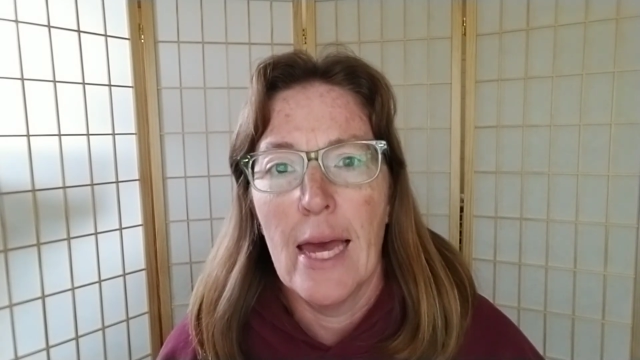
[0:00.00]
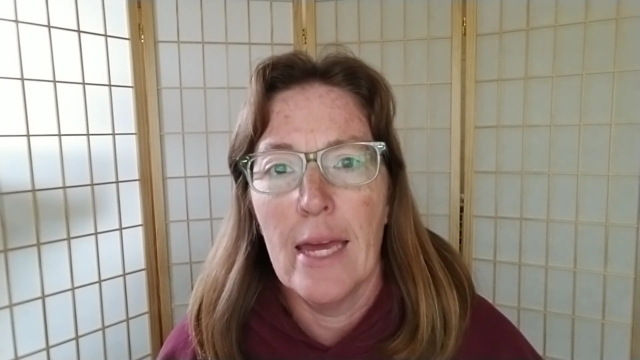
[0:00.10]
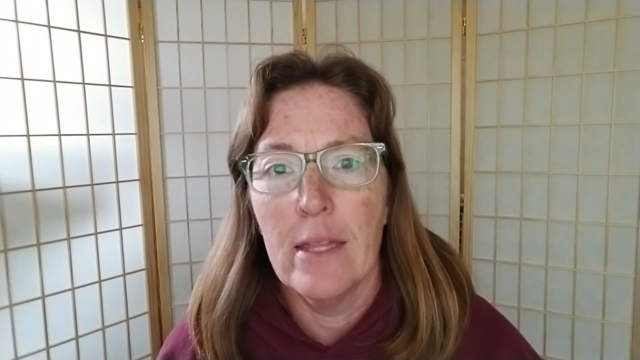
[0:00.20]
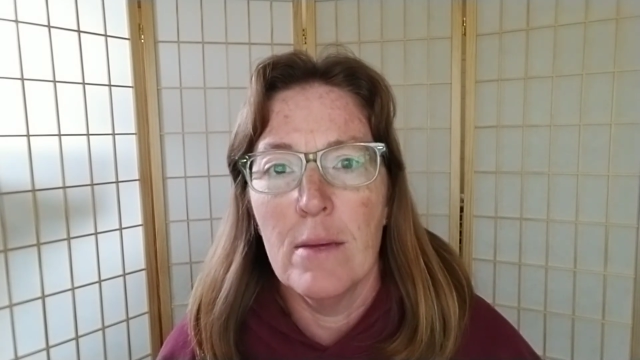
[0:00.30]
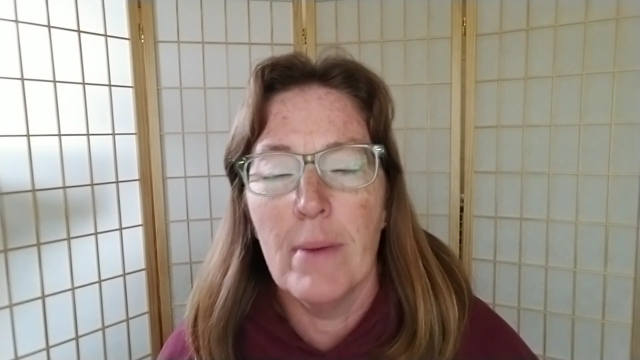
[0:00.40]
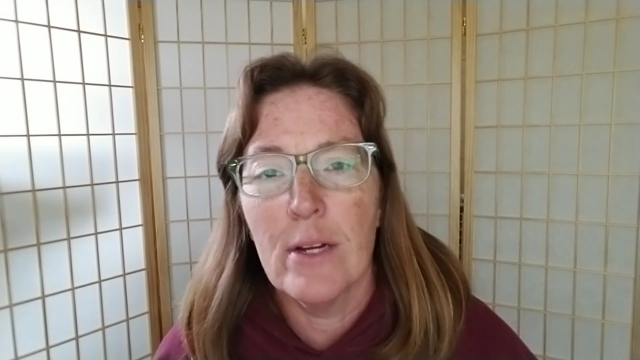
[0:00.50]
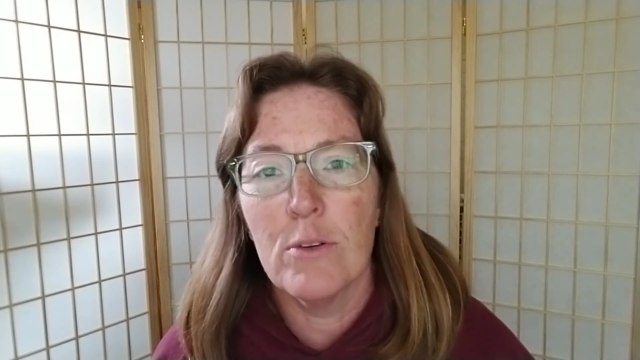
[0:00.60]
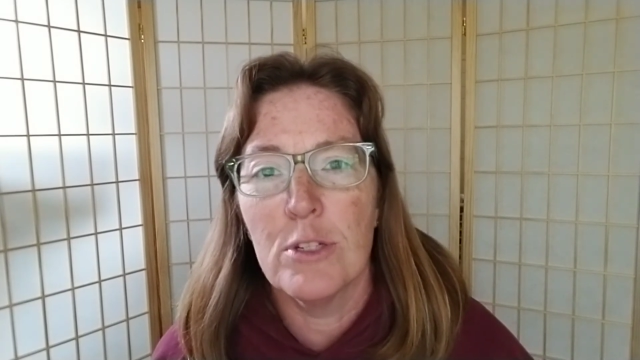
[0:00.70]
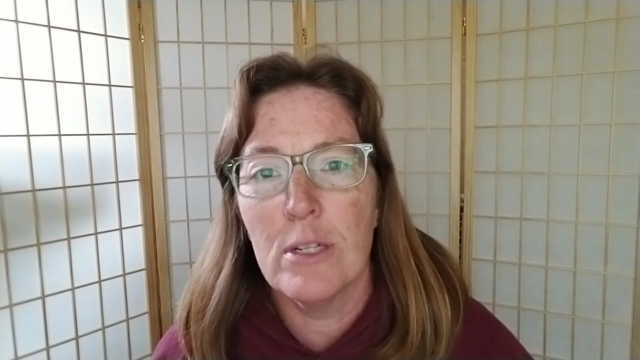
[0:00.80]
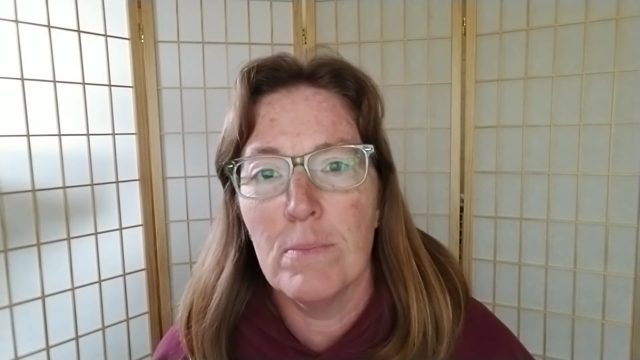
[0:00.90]
and the
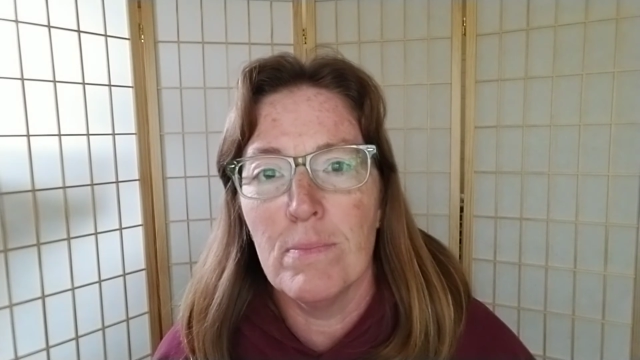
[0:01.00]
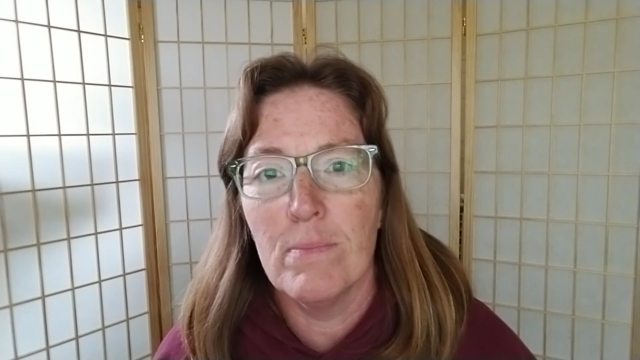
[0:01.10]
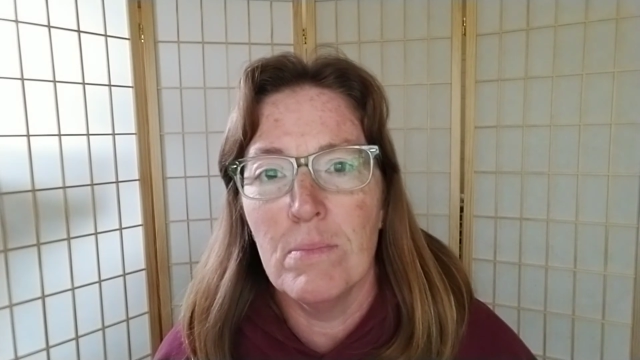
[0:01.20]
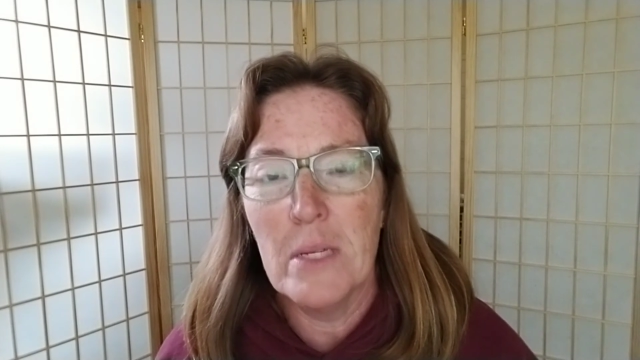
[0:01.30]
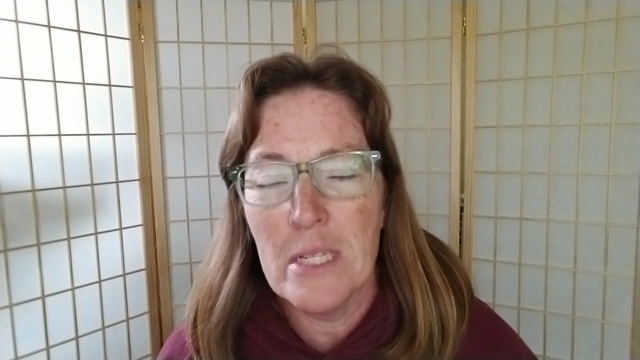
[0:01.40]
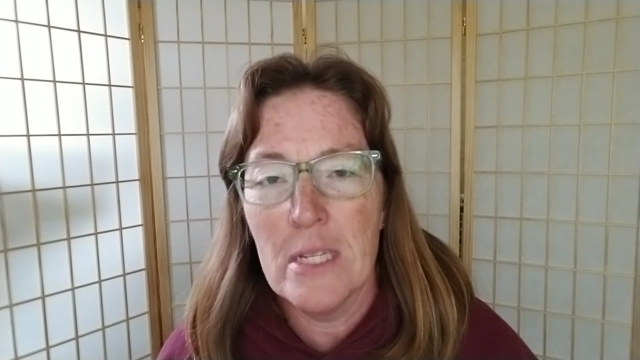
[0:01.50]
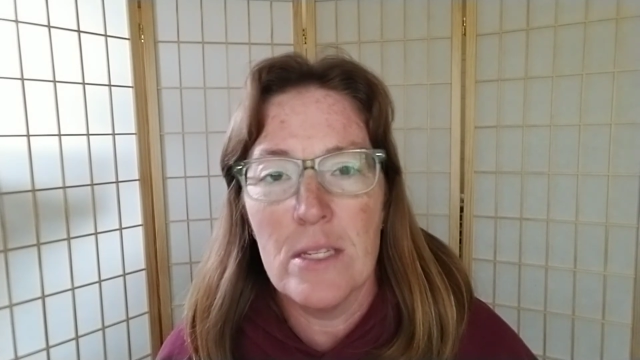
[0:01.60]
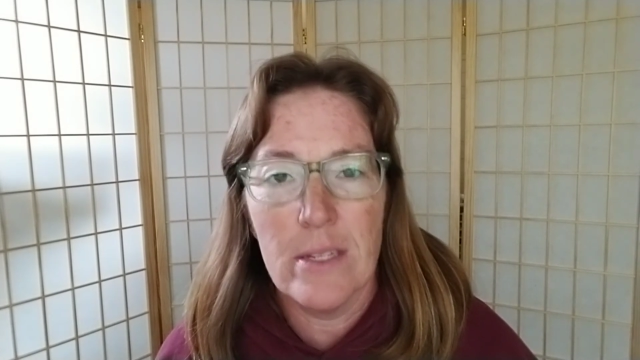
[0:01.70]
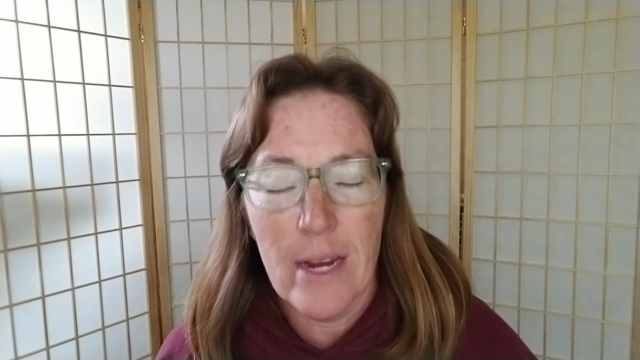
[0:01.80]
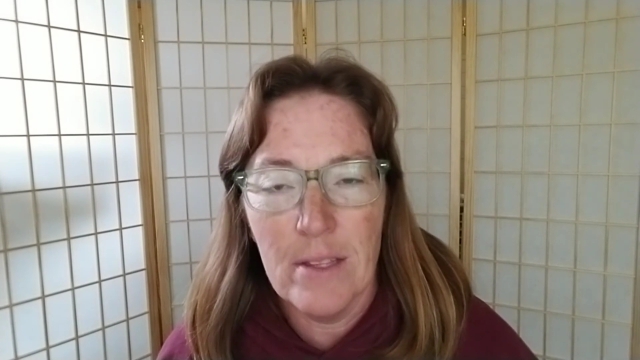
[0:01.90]
microchip is
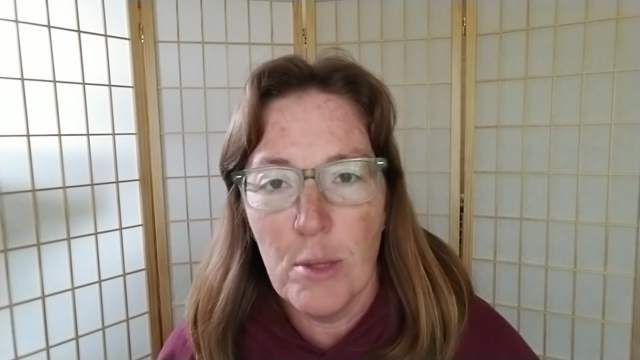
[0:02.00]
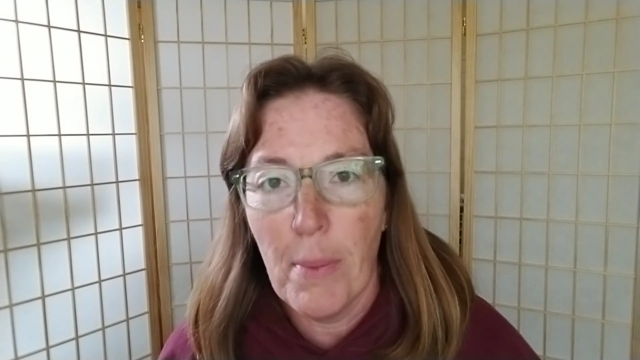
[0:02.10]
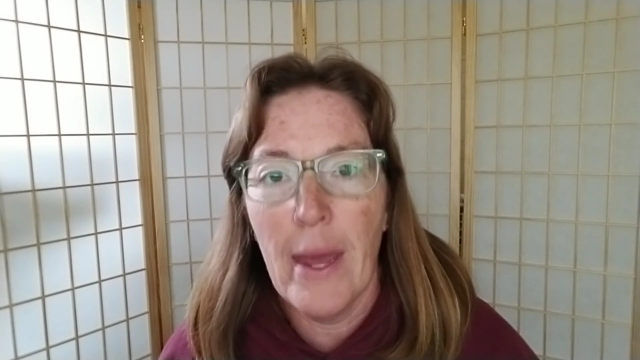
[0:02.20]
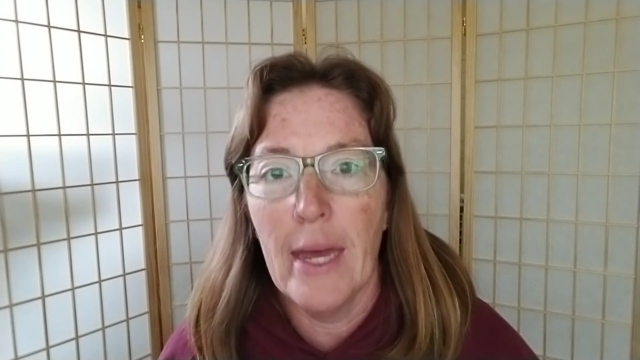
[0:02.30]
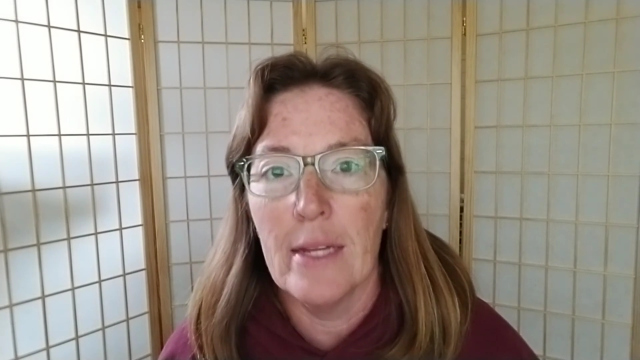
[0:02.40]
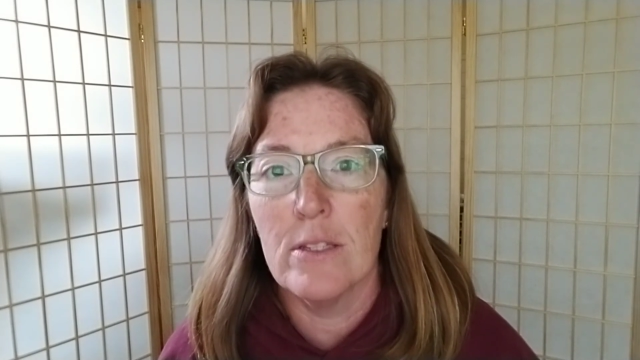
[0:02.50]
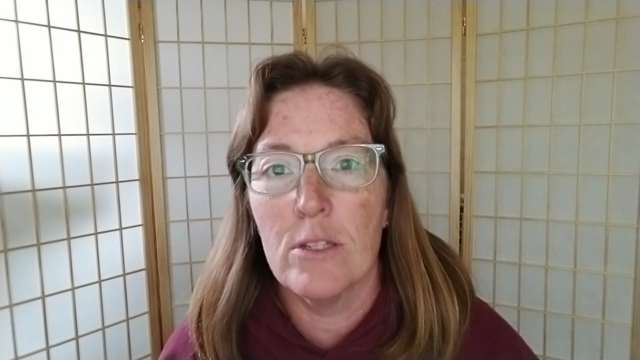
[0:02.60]
inside the pet,